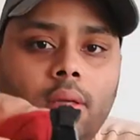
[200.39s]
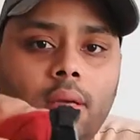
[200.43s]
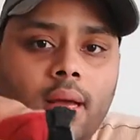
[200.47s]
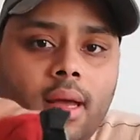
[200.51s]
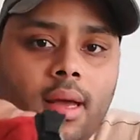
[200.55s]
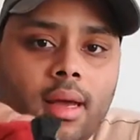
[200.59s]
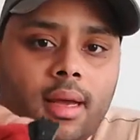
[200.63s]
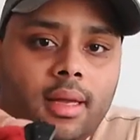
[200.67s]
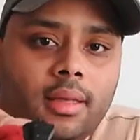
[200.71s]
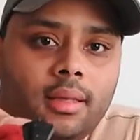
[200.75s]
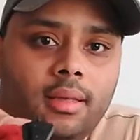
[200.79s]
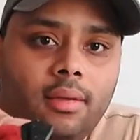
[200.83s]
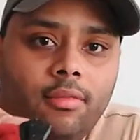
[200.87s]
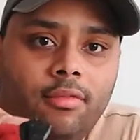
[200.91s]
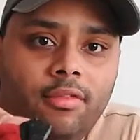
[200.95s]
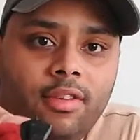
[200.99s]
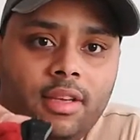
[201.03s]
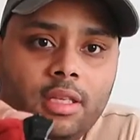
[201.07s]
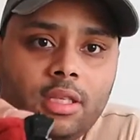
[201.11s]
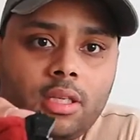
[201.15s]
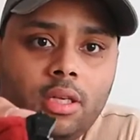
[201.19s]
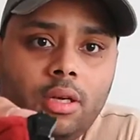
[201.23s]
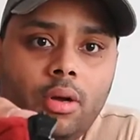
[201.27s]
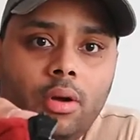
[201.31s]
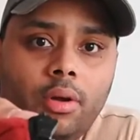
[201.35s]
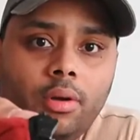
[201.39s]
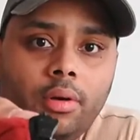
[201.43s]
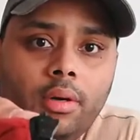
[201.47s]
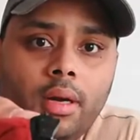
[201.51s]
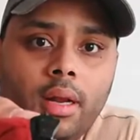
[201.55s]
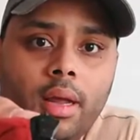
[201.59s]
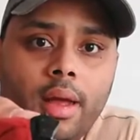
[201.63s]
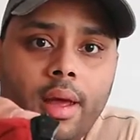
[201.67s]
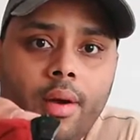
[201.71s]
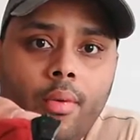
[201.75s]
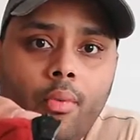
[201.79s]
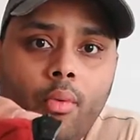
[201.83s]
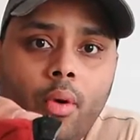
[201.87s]
I got the Vislon
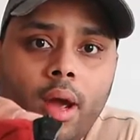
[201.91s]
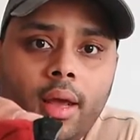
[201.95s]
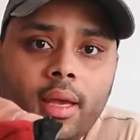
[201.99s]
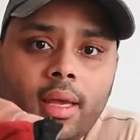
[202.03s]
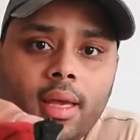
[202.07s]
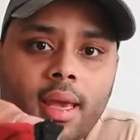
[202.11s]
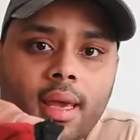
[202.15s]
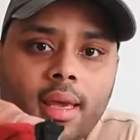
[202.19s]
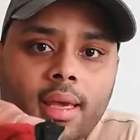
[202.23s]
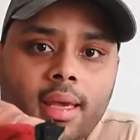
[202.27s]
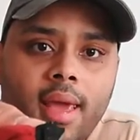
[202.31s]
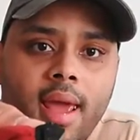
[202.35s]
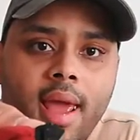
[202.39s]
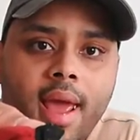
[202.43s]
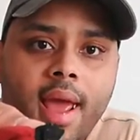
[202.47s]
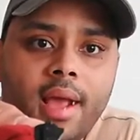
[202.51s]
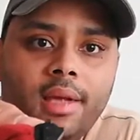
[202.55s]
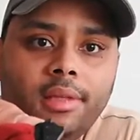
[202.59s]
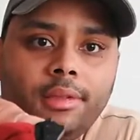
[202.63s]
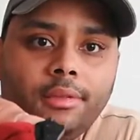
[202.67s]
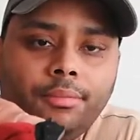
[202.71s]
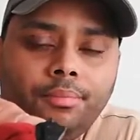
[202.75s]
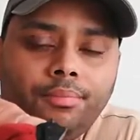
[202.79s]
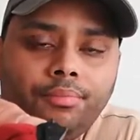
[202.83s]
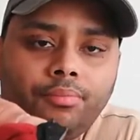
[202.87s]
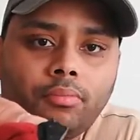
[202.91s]
YKK.